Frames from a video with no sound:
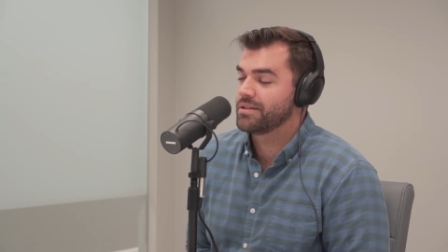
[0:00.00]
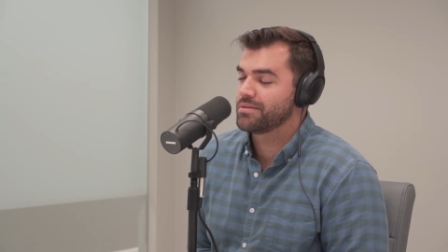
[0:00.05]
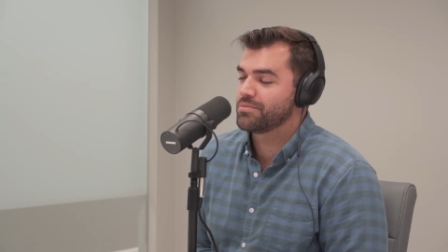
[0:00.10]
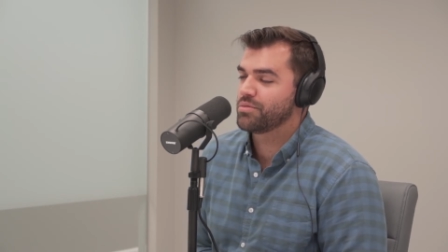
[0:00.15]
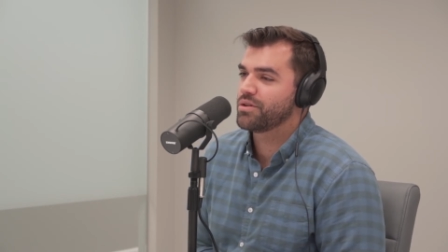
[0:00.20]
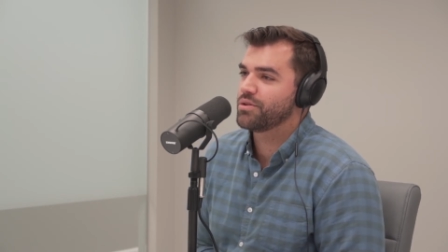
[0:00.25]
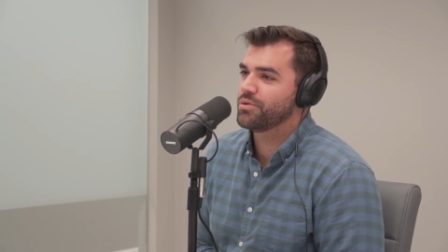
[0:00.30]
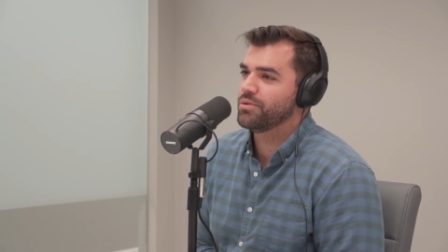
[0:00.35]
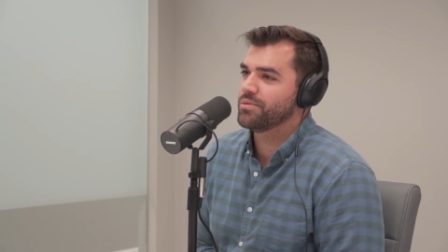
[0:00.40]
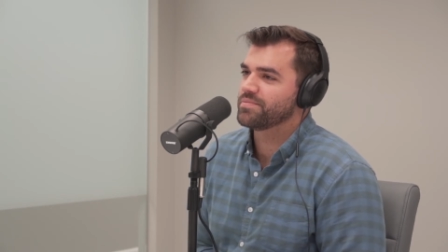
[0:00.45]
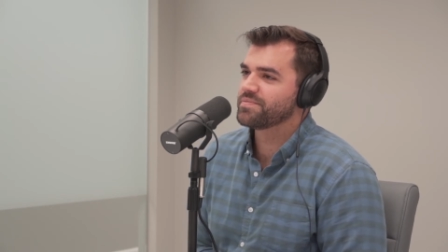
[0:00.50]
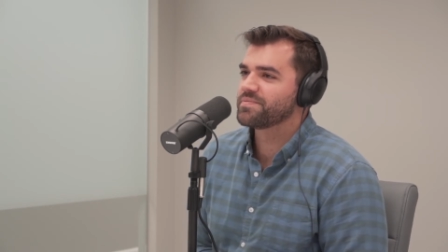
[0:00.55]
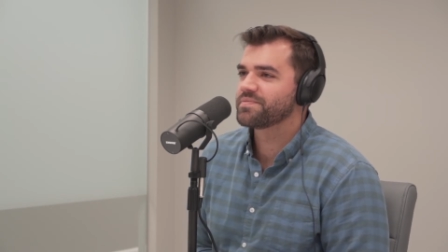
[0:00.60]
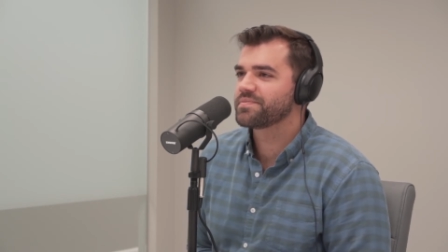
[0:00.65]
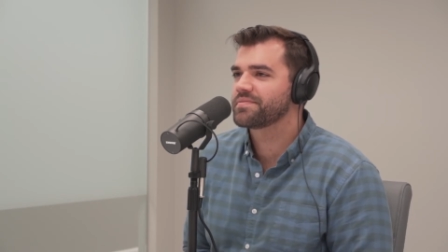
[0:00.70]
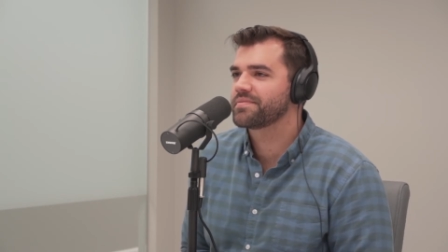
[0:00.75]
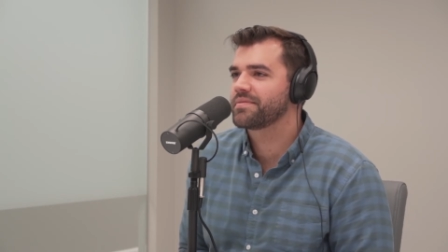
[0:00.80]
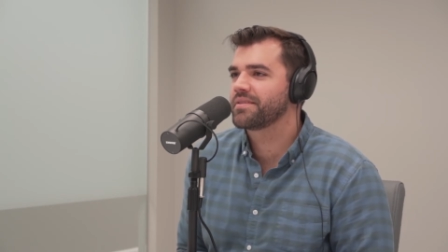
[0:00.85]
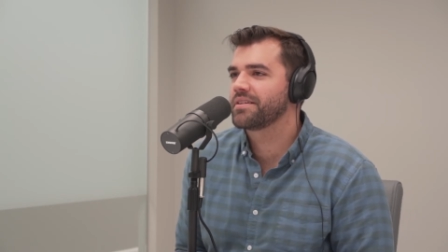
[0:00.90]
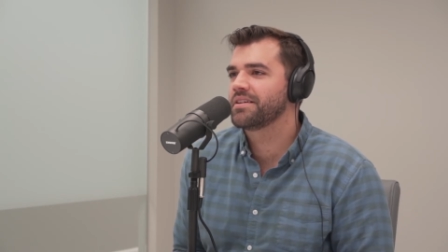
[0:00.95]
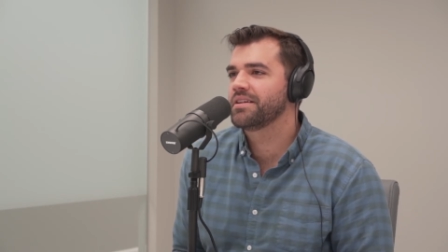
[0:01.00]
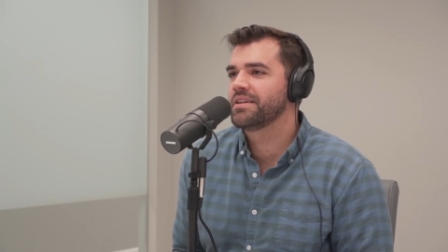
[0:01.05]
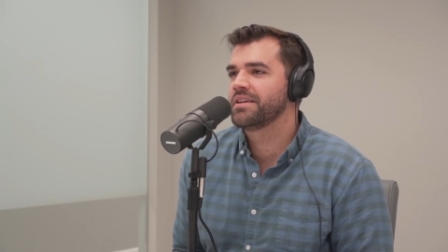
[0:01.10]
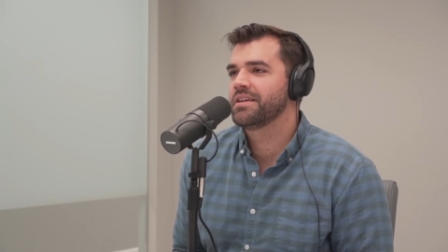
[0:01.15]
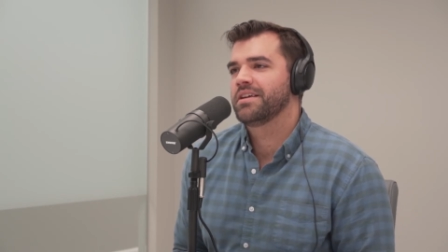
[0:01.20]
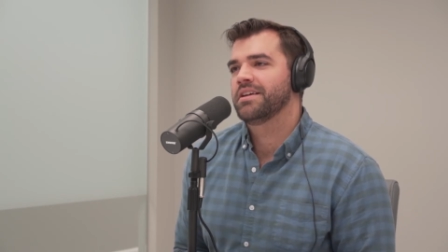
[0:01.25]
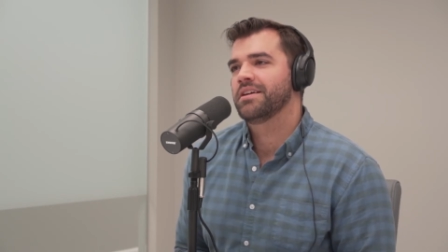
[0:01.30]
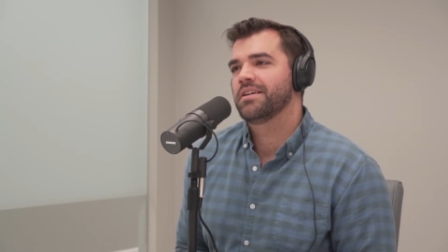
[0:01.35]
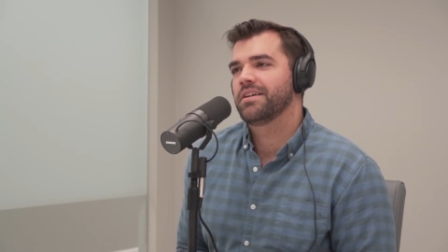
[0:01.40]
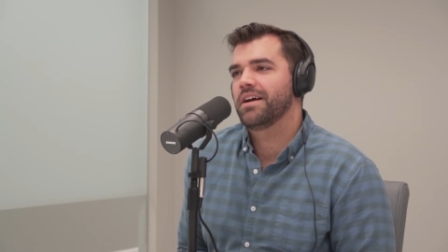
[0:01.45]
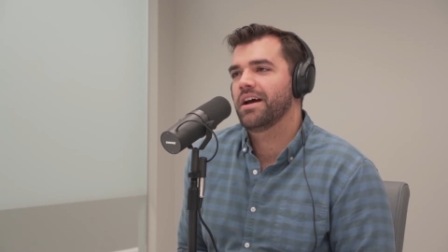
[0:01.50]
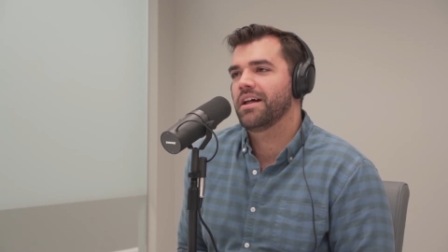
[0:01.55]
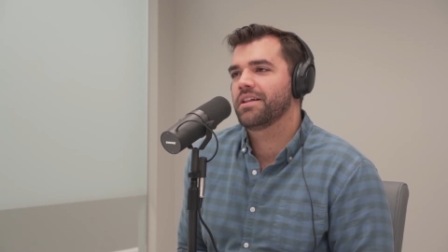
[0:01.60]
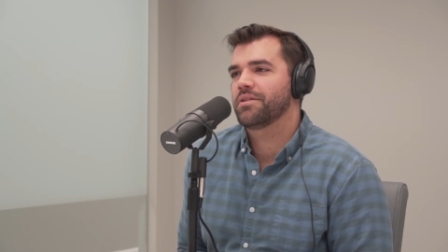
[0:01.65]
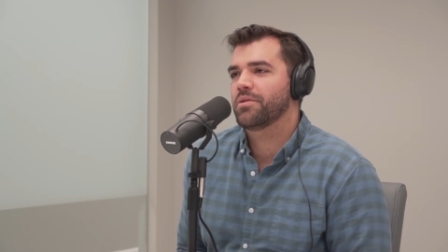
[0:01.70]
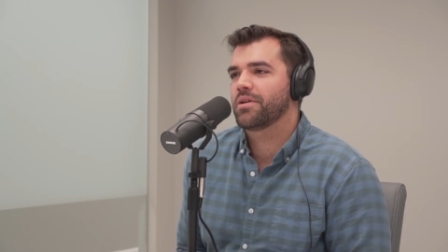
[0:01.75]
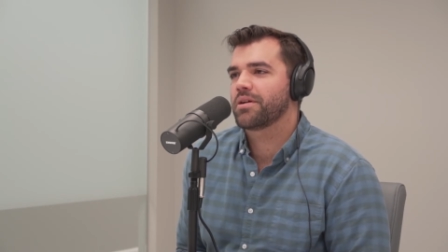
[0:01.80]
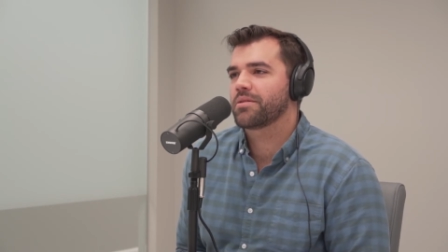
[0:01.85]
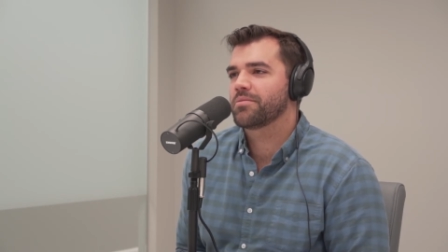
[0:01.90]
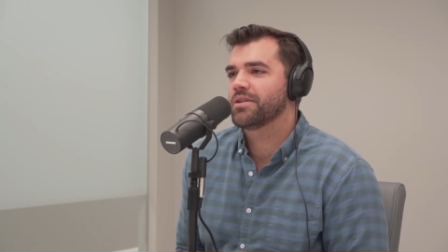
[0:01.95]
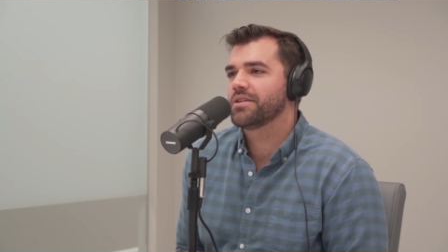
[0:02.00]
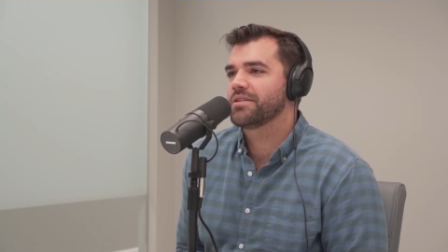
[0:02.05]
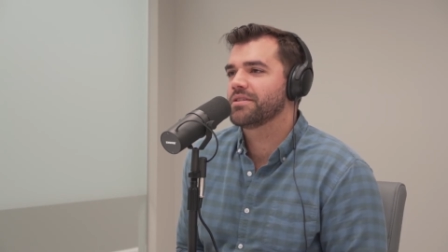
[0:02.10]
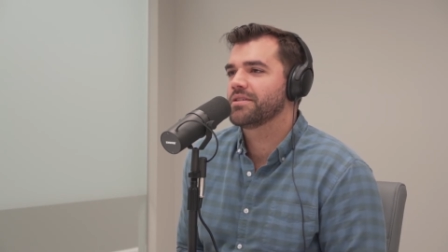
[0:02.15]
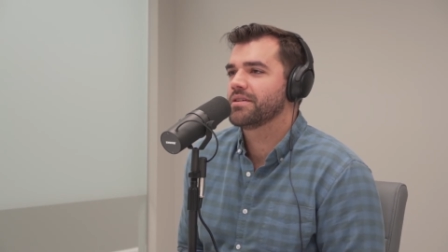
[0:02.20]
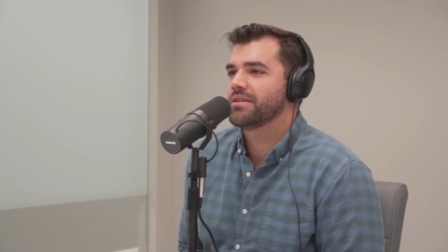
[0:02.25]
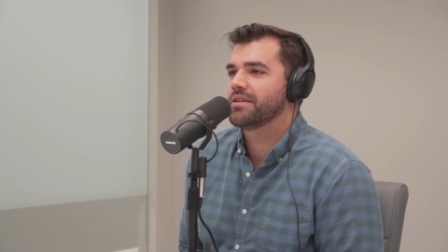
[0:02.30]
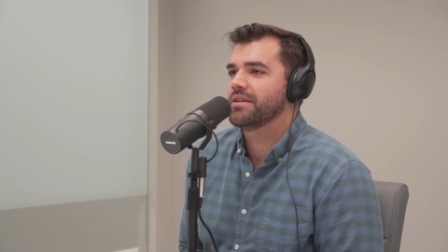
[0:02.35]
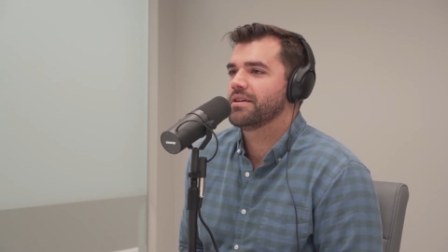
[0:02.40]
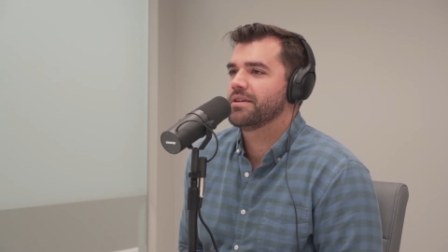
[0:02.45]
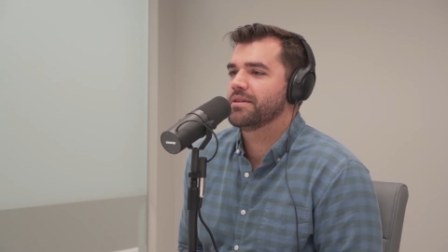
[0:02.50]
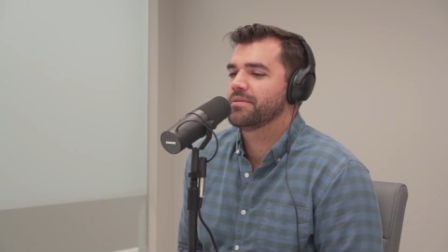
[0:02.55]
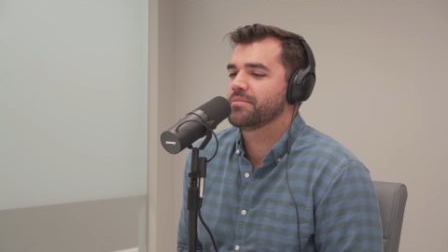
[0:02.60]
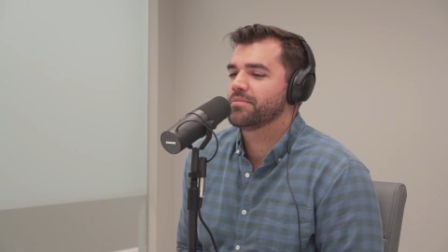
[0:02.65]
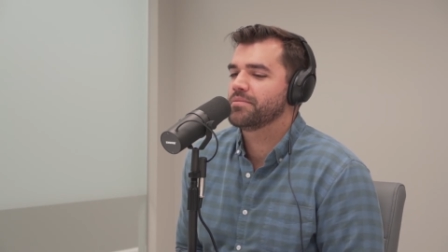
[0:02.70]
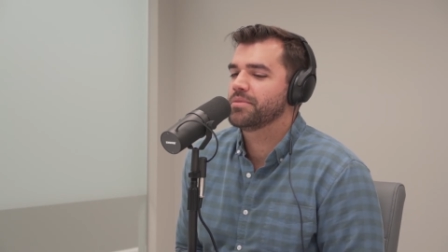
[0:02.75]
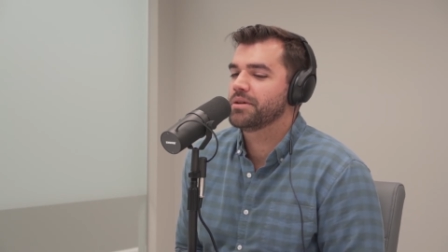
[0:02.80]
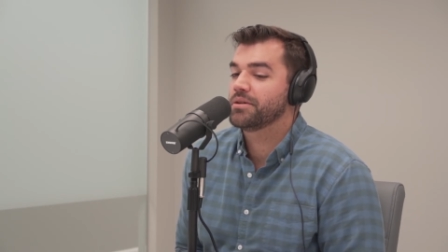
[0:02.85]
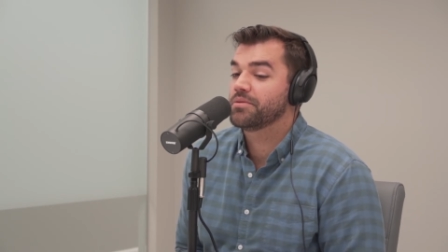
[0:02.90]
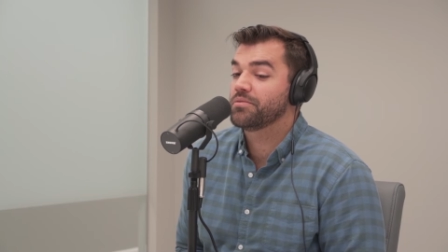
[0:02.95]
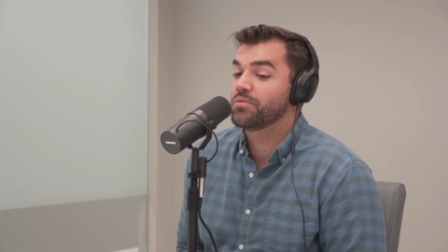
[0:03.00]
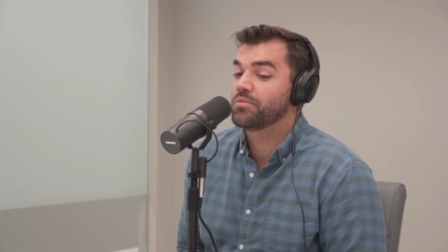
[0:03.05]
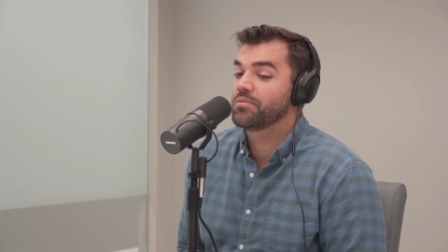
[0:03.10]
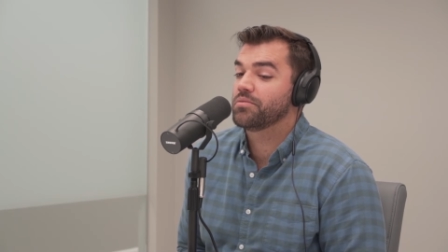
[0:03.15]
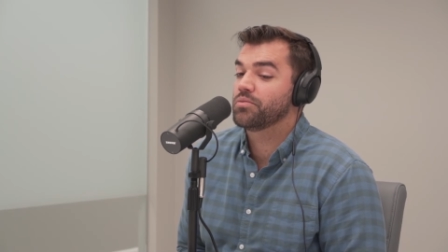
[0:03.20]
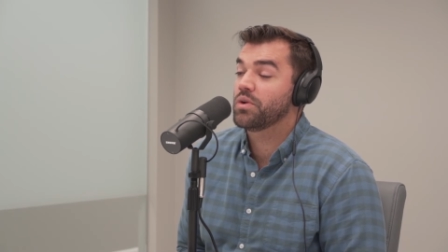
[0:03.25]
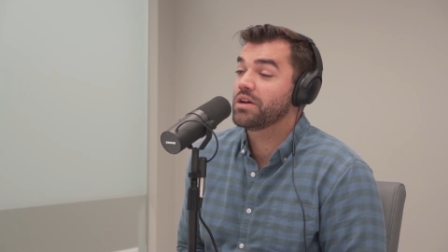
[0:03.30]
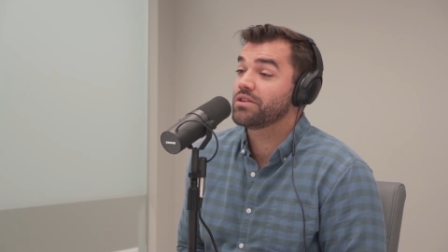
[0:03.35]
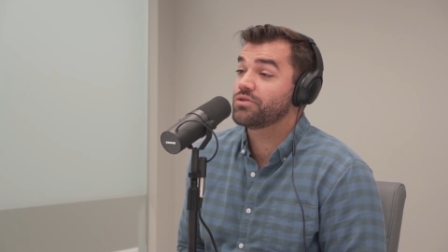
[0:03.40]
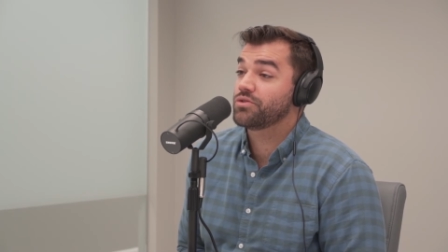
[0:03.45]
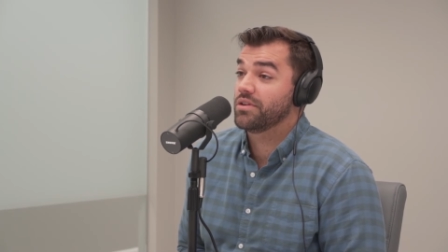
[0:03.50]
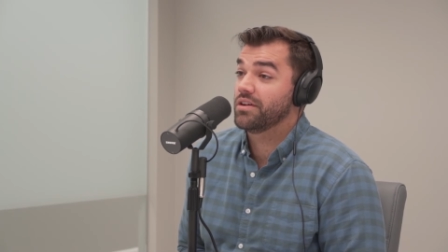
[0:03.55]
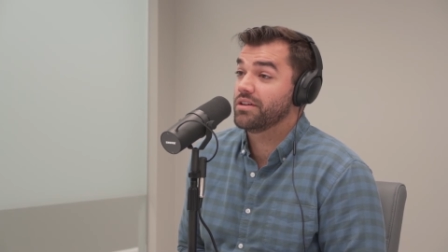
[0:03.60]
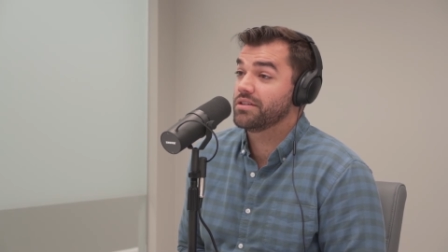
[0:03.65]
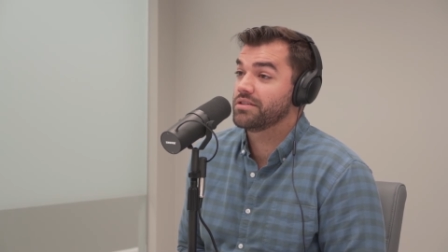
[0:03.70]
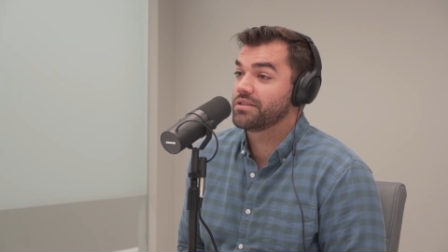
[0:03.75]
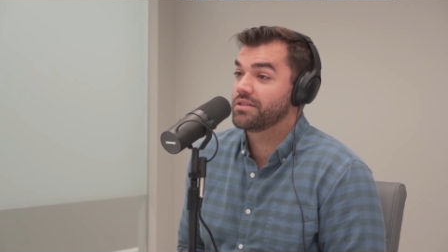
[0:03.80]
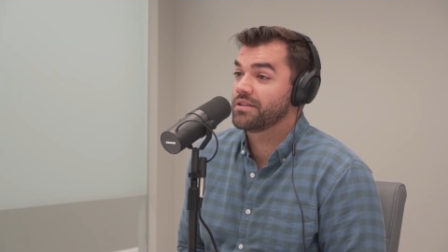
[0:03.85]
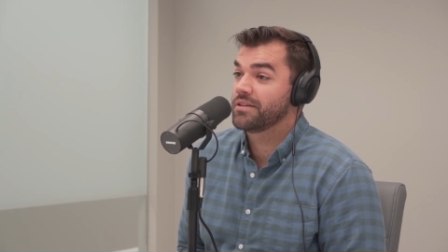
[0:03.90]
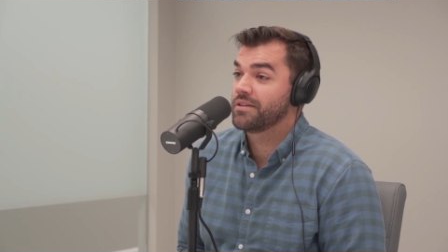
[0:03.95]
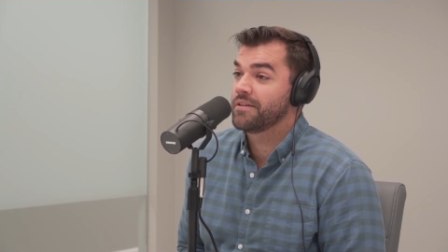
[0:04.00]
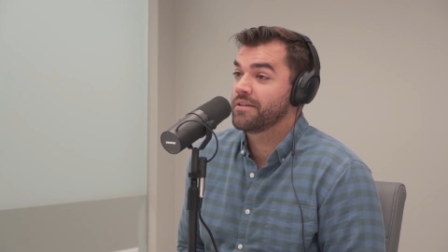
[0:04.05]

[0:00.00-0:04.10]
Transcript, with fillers: Pretty cool. I like it. Highly recommend. But restaurants,